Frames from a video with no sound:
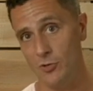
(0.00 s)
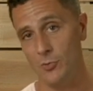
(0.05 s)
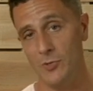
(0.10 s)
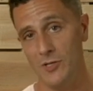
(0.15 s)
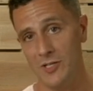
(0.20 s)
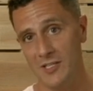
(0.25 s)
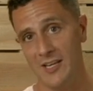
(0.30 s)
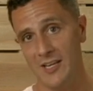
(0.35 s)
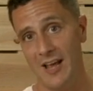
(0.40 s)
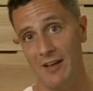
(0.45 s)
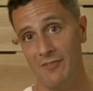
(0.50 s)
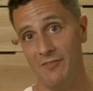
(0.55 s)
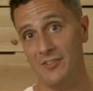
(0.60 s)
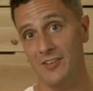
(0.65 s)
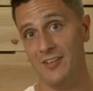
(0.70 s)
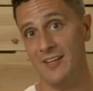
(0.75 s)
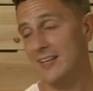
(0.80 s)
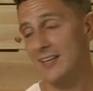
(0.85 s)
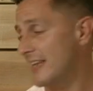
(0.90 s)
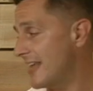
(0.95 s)
We just haven't
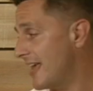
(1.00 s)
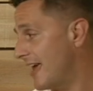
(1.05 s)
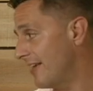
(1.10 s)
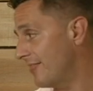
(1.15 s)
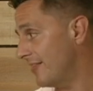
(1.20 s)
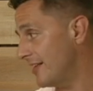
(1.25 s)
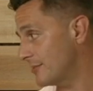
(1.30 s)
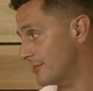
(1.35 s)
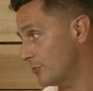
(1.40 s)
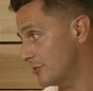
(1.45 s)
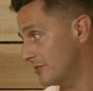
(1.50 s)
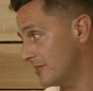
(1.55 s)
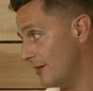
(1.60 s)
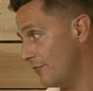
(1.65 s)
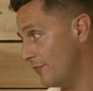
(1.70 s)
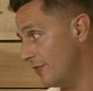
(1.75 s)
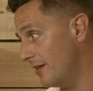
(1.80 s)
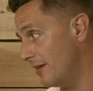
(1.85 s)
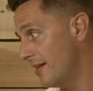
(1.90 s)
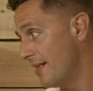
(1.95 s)
done it yet, and that's what's
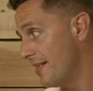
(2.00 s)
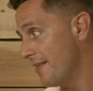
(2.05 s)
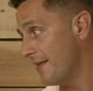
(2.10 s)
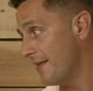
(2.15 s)
different.